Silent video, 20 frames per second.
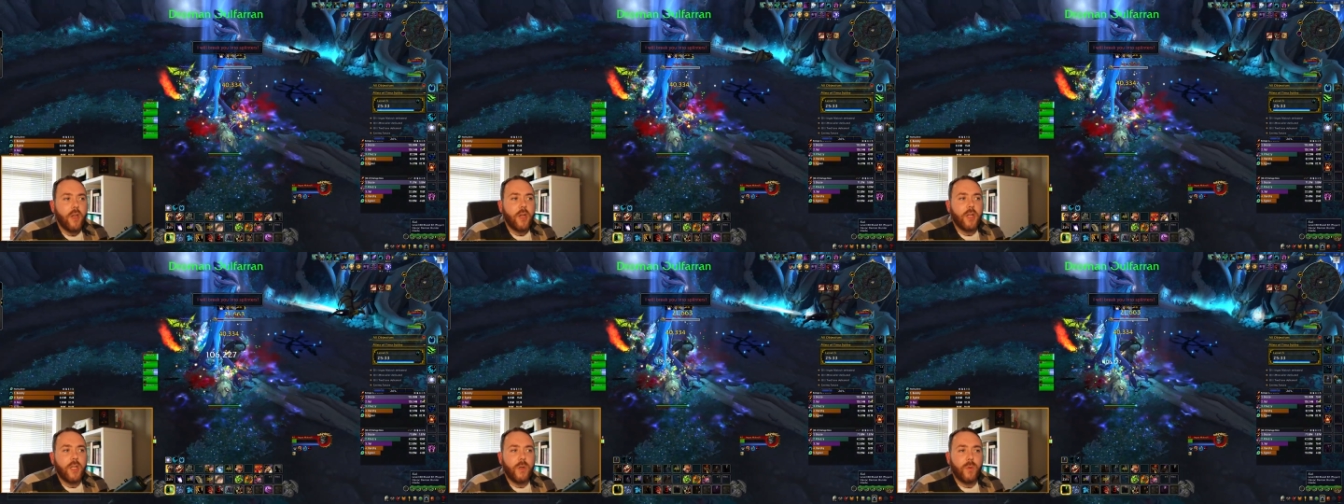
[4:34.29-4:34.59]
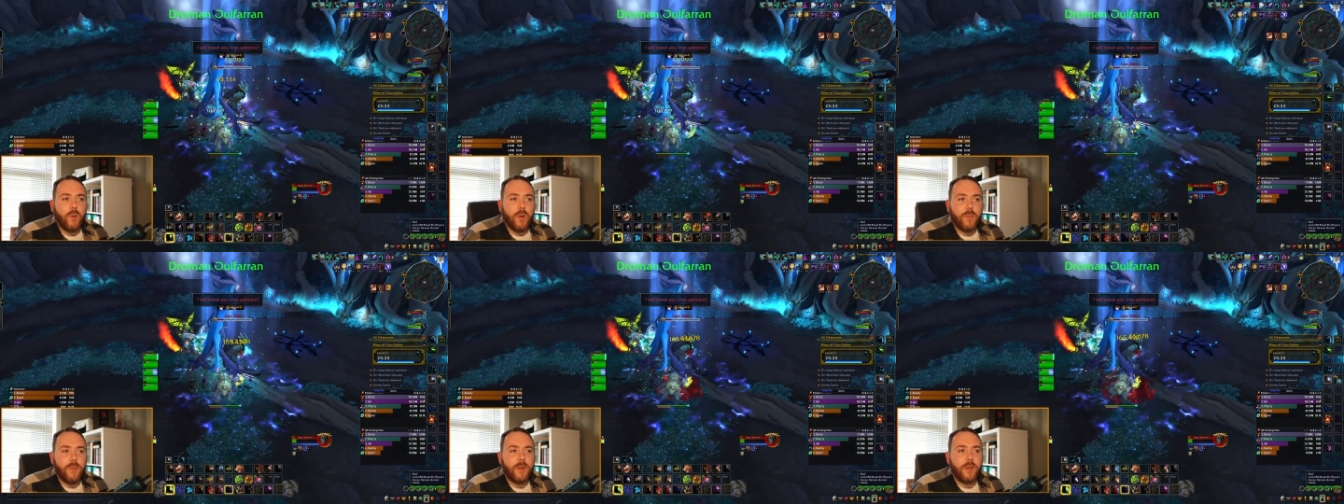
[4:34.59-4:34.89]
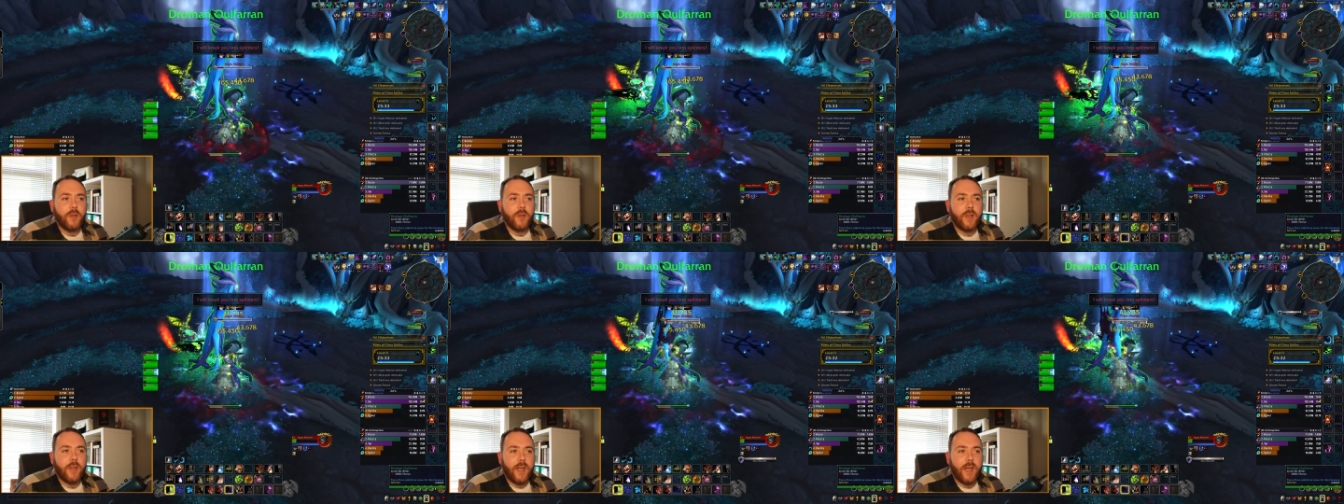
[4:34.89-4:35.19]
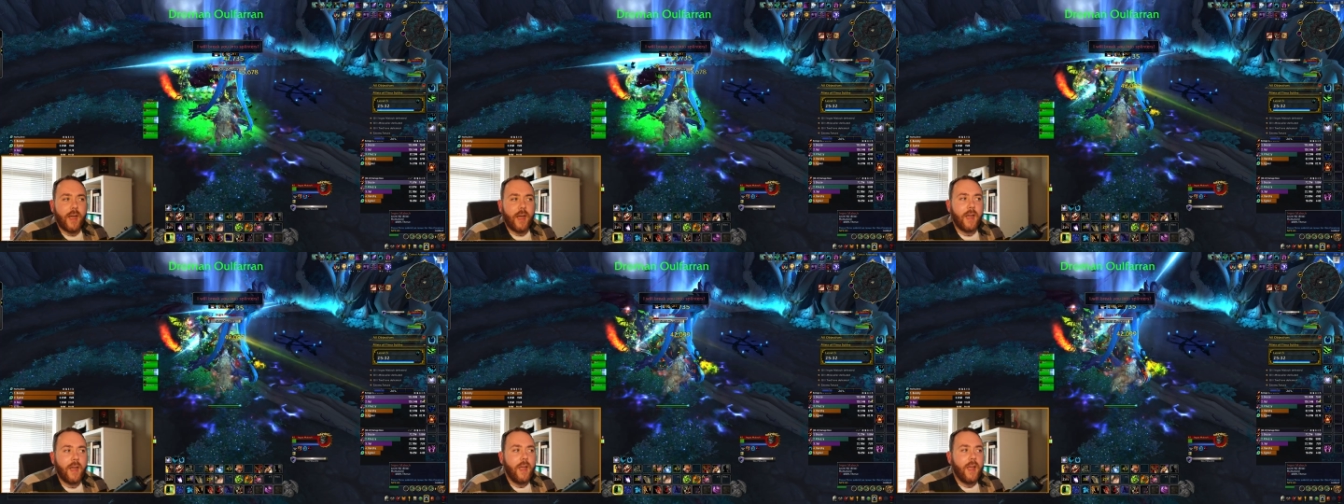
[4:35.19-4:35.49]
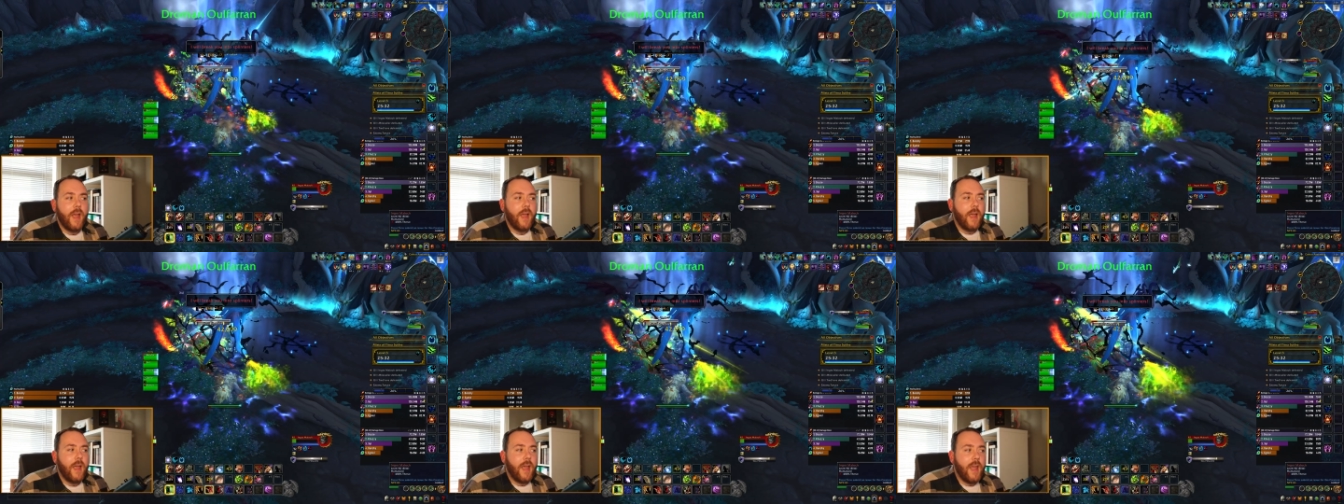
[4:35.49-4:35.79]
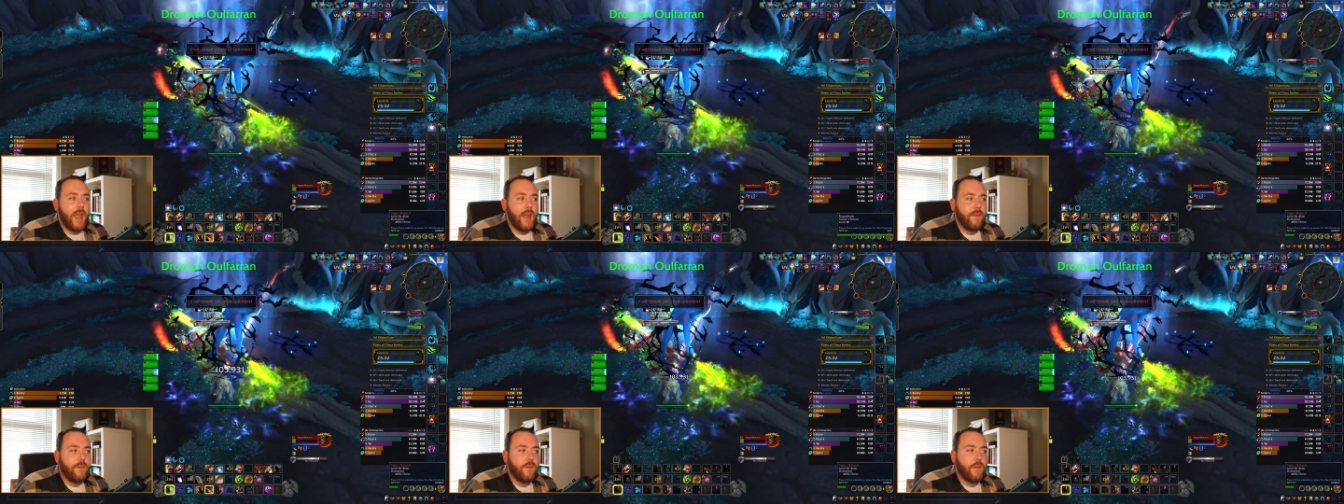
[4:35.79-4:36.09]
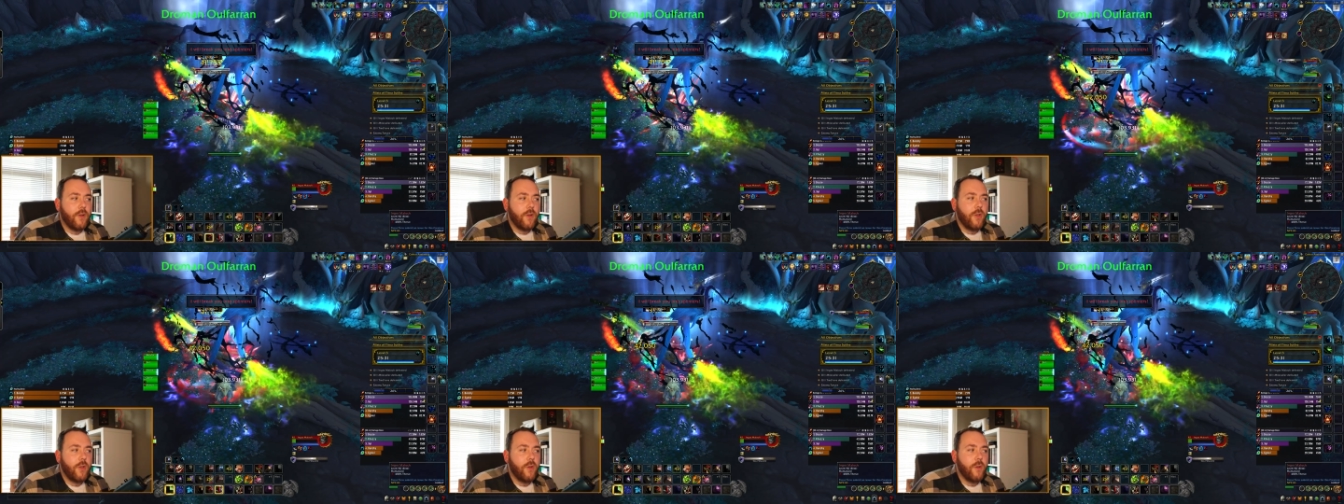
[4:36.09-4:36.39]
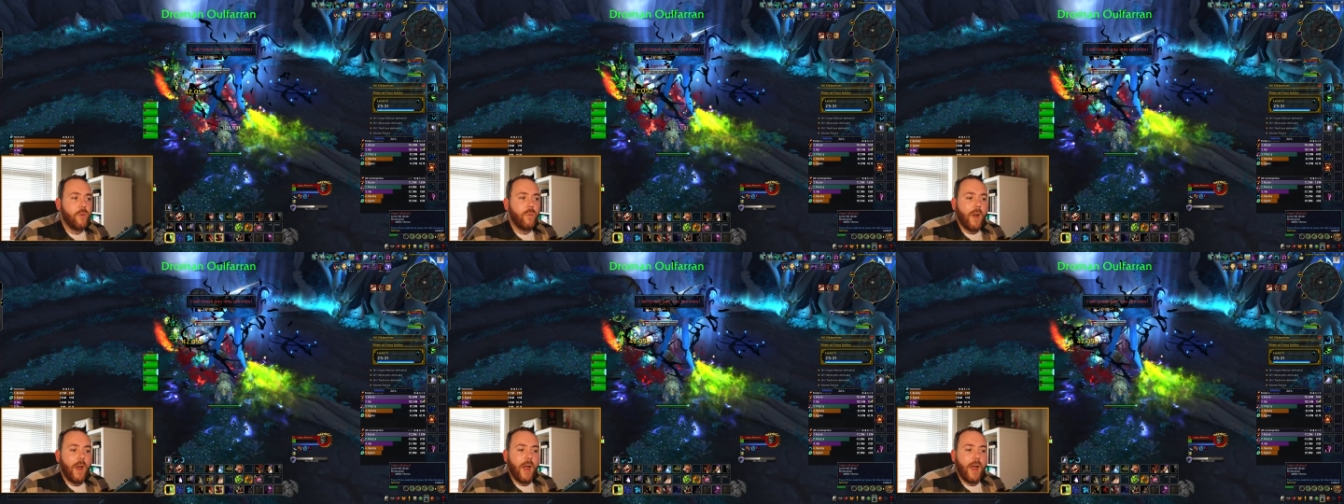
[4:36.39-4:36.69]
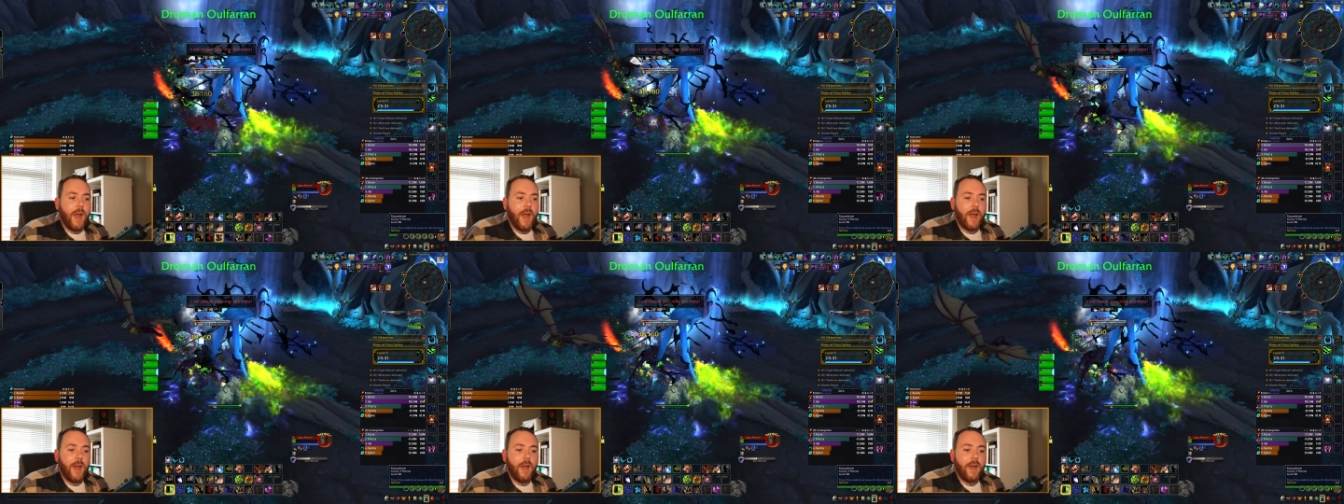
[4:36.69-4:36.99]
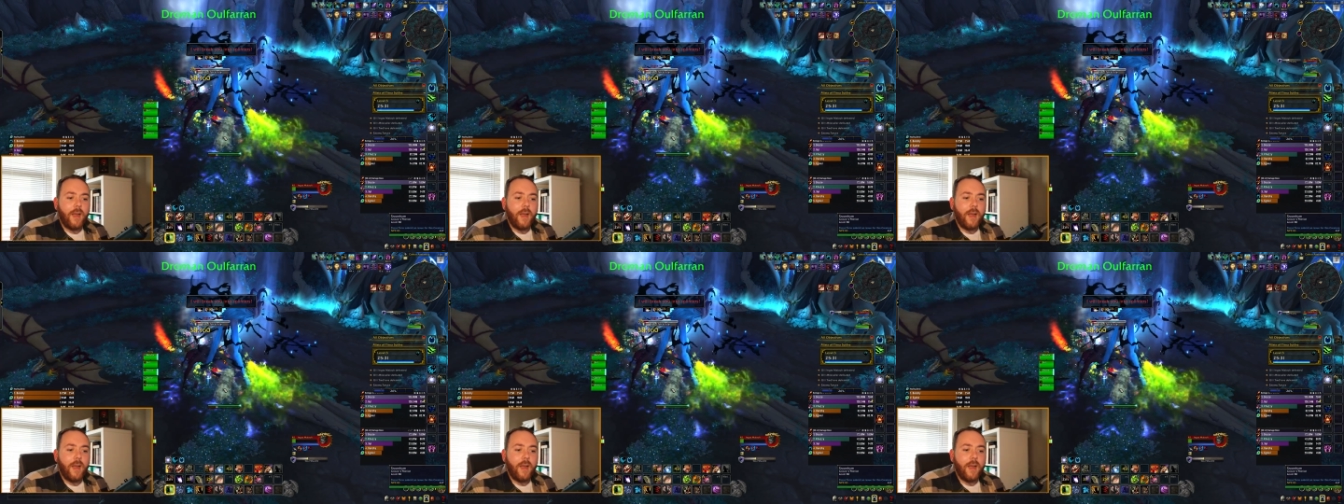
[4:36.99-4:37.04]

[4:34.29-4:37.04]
you want to be looking at, if you are